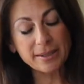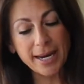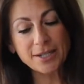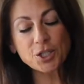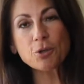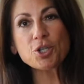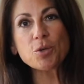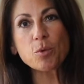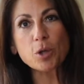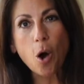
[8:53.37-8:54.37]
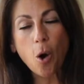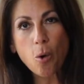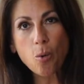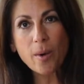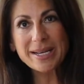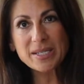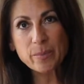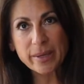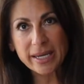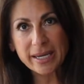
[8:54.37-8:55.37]
And so she will always
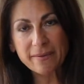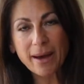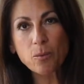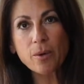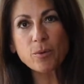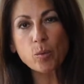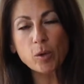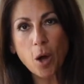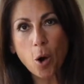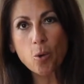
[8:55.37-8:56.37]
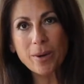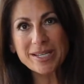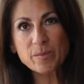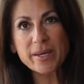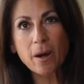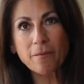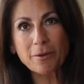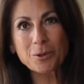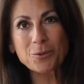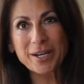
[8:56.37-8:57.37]
be, that woman will always be on the
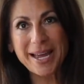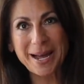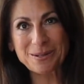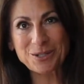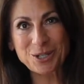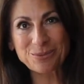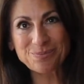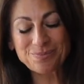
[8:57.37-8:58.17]
lunar calendar.